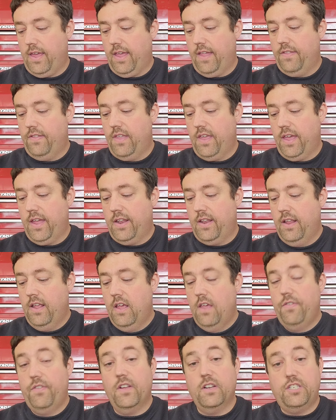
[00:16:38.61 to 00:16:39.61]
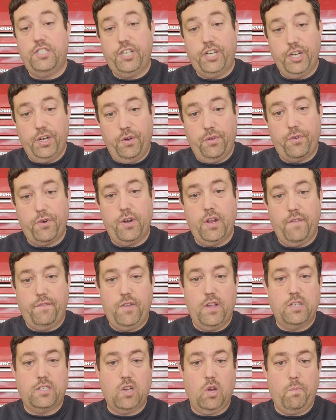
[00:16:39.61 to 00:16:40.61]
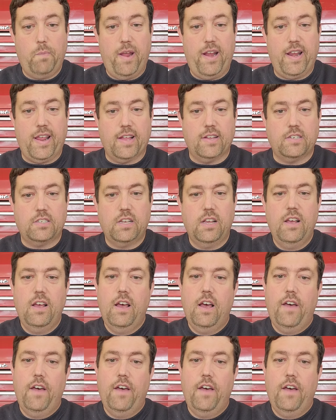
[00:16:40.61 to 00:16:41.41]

and then the children of disobedience.